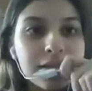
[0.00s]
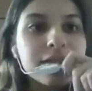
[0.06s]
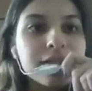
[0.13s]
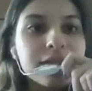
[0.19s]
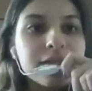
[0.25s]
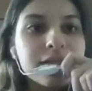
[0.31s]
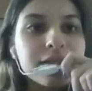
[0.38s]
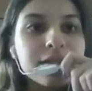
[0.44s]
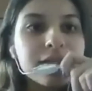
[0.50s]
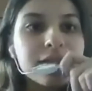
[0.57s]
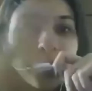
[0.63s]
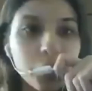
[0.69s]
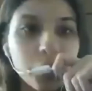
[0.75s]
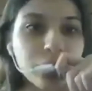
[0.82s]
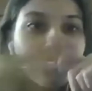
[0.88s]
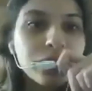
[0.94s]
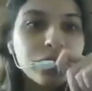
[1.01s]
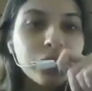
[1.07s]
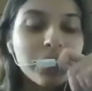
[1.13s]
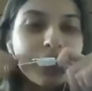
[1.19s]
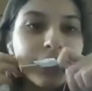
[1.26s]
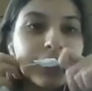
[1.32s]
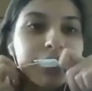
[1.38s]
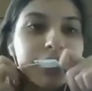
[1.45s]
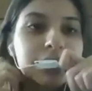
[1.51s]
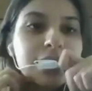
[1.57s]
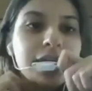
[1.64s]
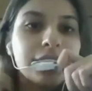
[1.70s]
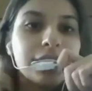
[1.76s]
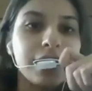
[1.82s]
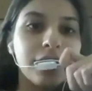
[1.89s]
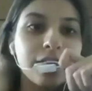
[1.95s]
we have to prove for this
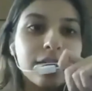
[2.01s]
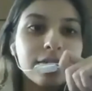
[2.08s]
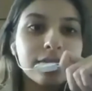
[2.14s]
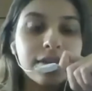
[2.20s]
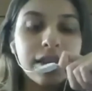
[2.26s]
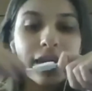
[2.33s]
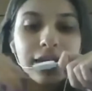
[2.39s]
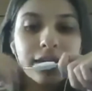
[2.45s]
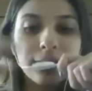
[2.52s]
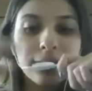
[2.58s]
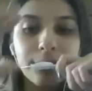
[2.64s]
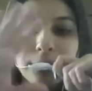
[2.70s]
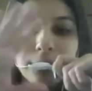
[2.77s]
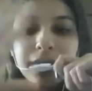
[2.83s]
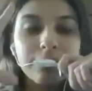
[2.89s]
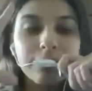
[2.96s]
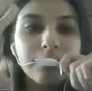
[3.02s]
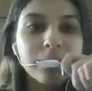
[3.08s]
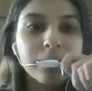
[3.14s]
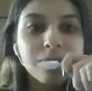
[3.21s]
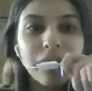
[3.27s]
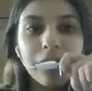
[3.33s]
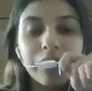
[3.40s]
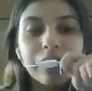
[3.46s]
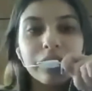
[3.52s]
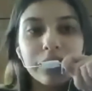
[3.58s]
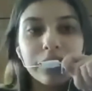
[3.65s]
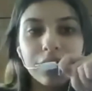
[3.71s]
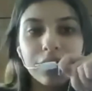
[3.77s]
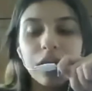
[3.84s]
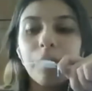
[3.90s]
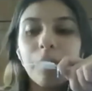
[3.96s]
and like be very
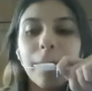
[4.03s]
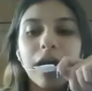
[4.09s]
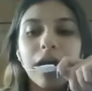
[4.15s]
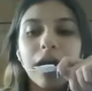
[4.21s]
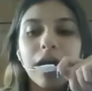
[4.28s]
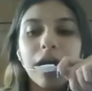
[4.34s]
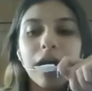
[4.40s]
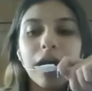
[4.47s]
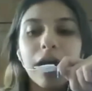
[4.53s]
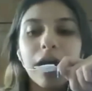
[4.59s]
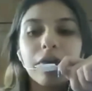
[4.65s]
clear about